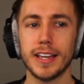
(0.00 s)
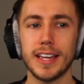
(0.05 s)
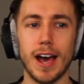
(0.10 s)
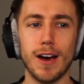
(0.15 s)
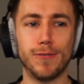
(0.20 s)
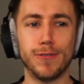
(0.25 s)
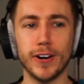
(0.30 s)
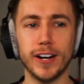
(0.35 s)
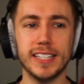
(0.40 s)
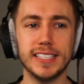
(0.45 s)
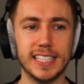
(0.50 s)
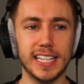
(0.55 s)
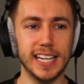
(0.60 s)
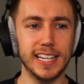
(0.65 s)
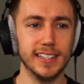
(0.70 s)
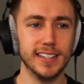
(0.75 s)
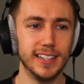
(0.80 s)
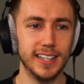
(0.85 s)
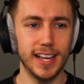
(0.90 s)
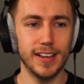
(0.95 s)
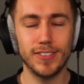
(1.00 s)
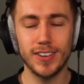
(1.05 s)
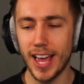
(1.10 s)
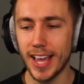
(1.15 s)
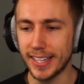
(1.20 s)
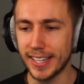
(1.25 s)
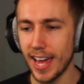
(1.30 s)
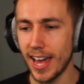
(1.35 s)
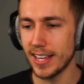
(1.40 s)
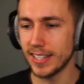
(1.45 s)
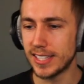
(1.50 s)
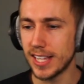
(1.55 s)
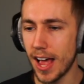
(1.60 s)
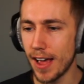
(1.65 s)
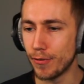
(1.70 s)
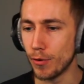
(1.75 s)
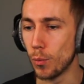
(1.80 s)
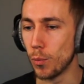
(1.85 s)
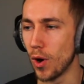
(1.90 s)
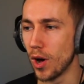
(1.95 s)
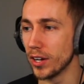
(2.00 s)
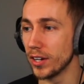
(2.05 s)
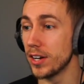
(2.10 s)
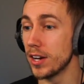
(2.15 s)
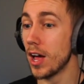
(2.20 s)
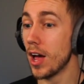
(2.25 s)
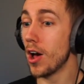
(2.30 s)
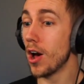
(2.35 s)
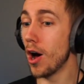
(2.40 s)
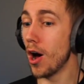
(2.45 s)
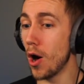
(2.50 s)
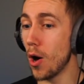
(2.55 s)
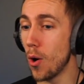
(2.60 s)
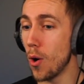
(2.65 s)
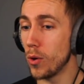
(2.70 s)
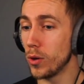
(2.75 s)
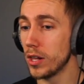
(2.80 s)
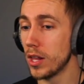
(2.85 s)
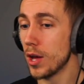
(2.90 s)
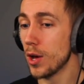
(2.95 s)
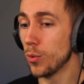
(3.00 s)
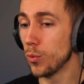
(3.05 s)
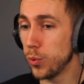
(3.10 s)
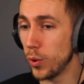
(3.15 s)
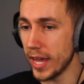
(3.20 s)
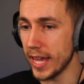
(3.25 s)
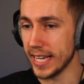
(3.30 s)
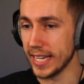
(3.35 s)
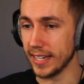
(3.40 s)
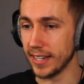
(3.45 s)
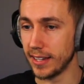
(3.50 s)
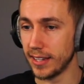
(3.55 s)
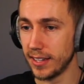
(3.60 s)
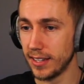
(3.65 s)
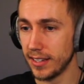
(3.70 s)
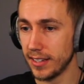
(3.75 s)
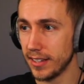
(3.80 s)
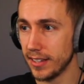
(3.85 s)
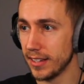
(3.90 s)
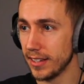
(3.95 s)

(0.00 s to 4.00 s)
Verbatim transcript: Calfreezy, live like KSI for one whole week.